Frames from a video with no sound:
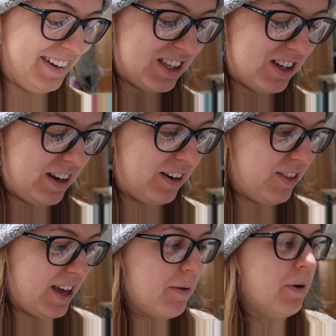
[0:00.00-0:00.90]
So I
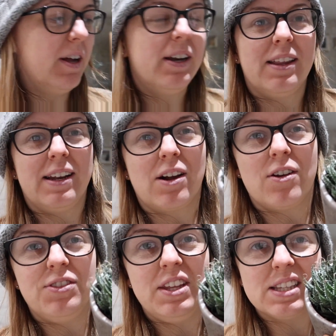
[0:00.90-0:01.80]
got that one, and then I
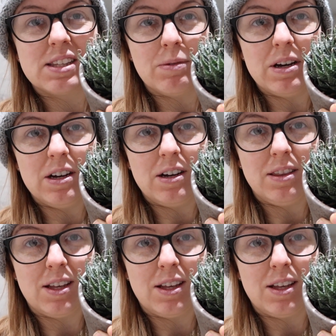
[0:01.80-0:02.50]
got this one.